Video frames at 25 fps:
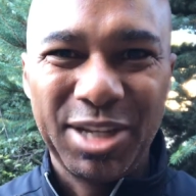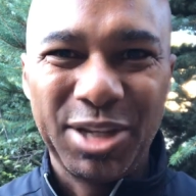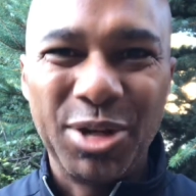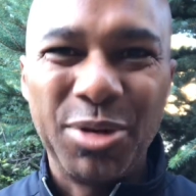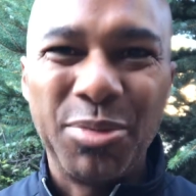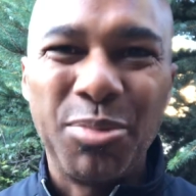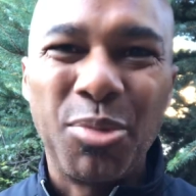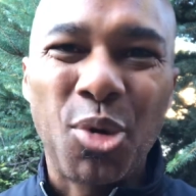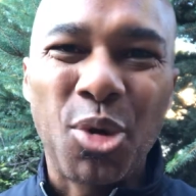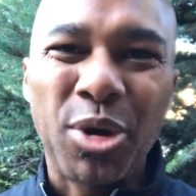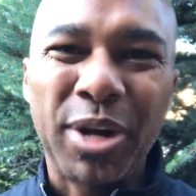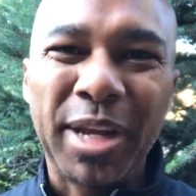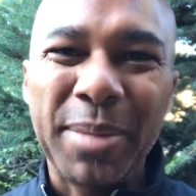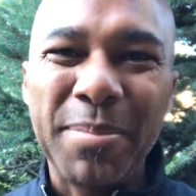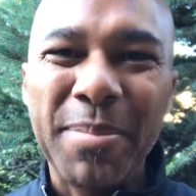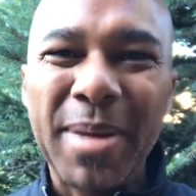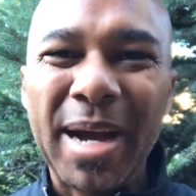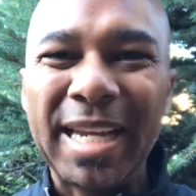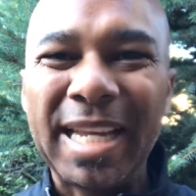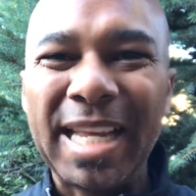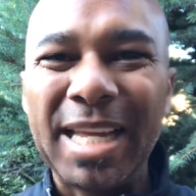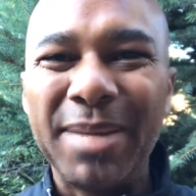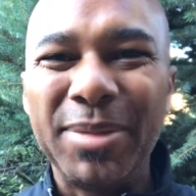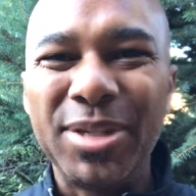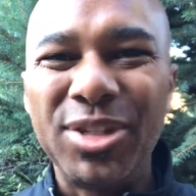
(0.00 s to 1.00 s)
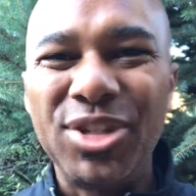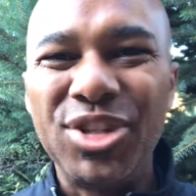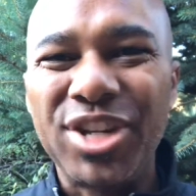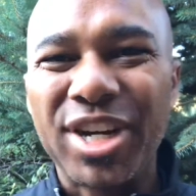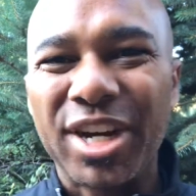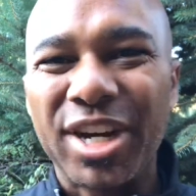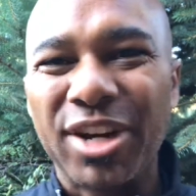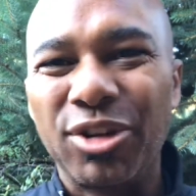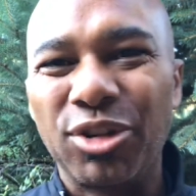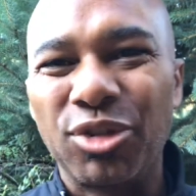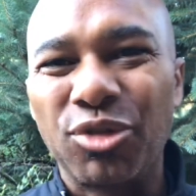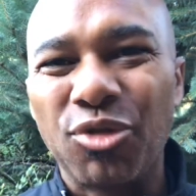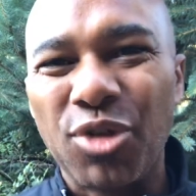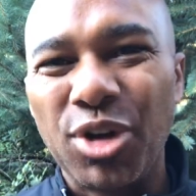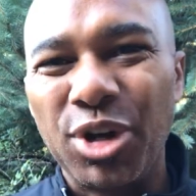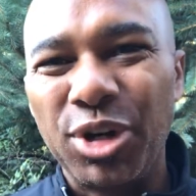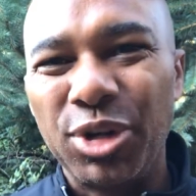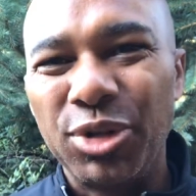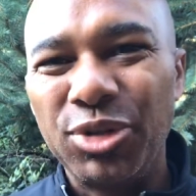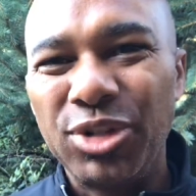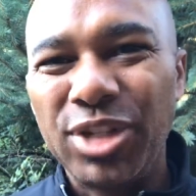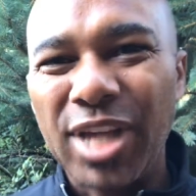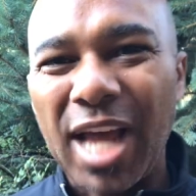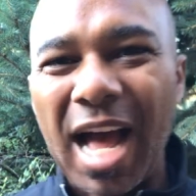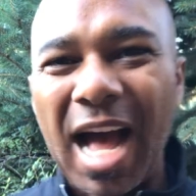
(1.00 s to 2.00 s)
Good morning, my name is Gerald
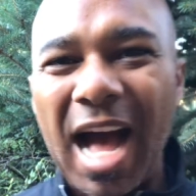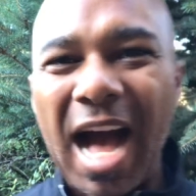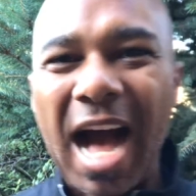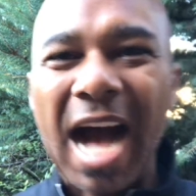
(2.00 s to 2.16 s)
Rhodes.